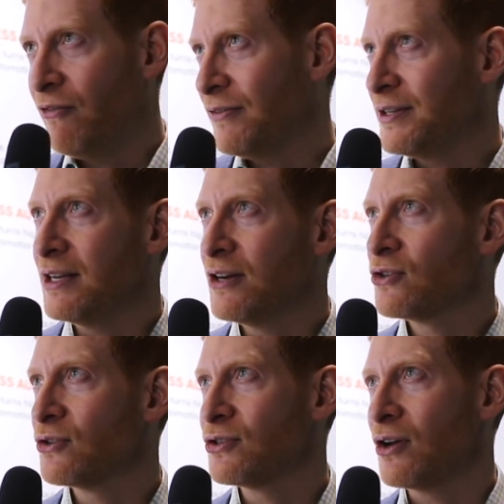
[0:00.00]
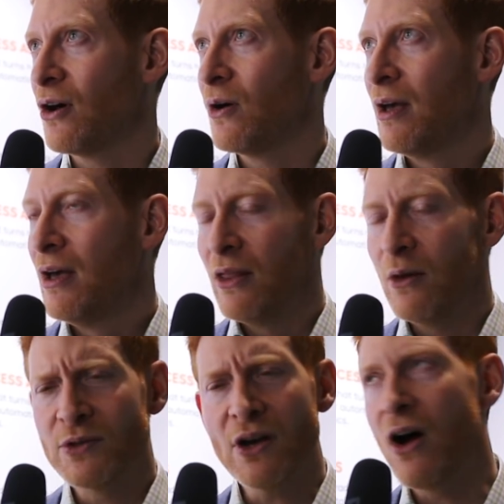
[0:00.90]
50 years or so,
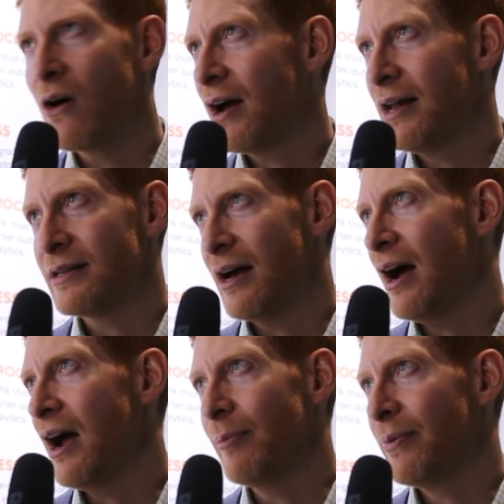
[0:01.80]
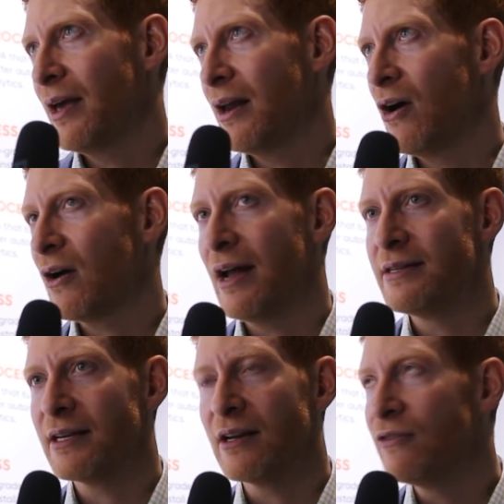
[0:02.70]
there was all kinds of hype and all
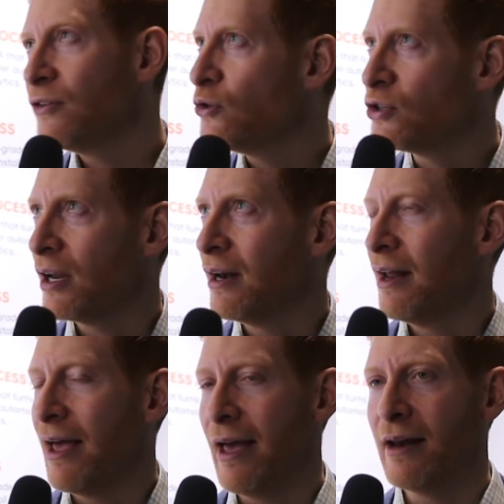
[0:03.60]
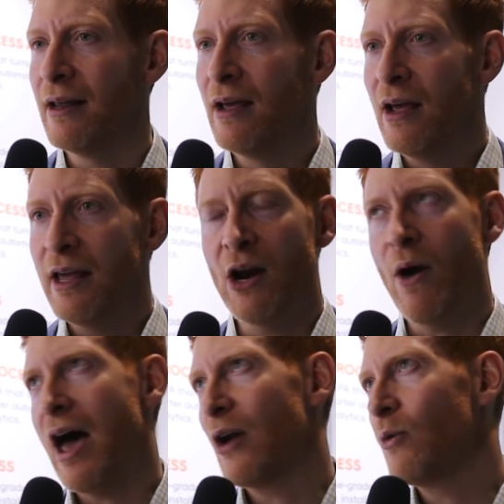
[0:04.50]
kinds of confusion and, you know,
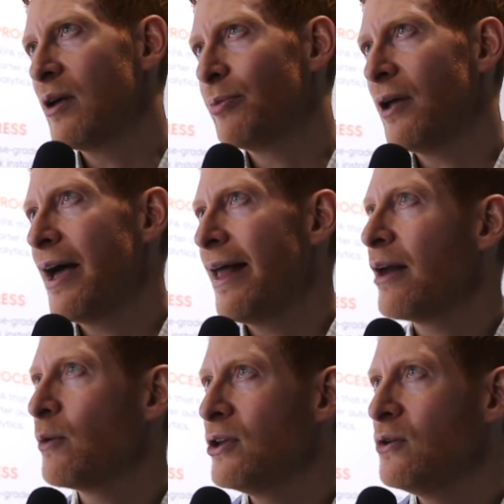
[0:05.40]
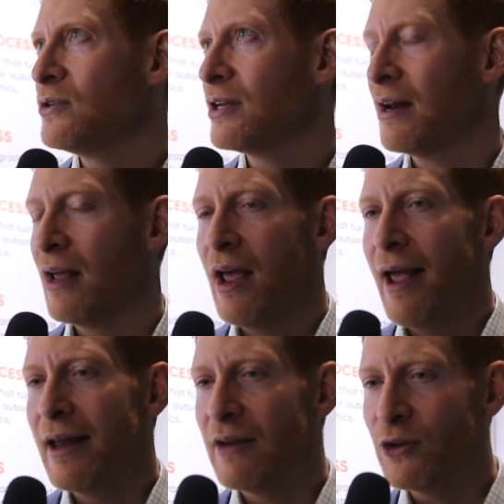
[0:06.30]
how do we apply it, how do we use it?
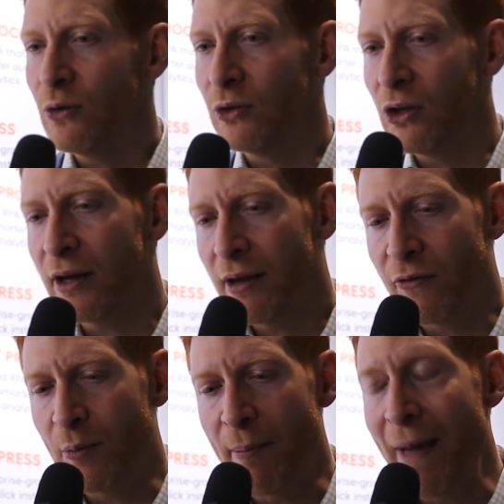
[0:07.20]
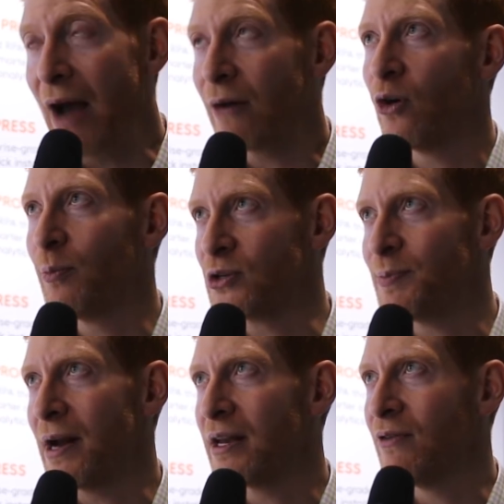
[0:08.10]
And if you look from a macro
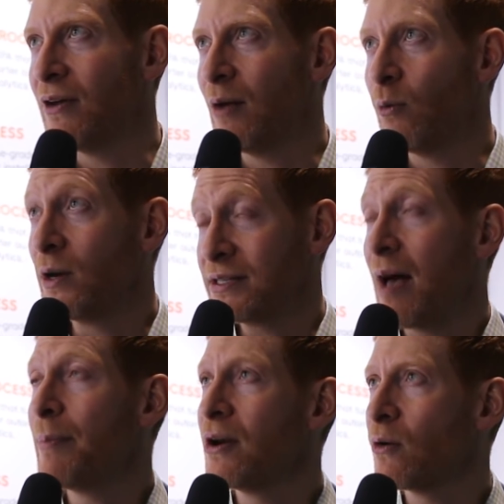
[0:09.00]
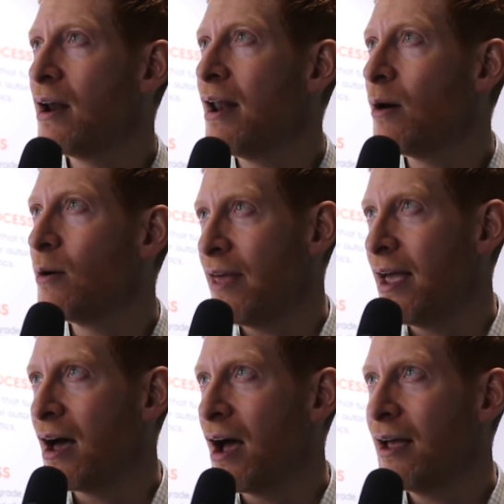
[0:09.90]
perspective at what's happening right now with
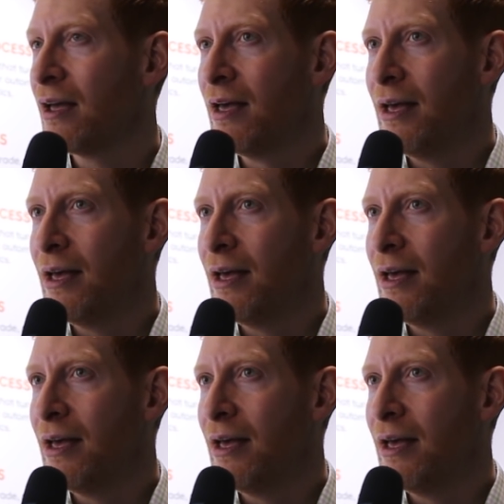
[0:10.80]
AI,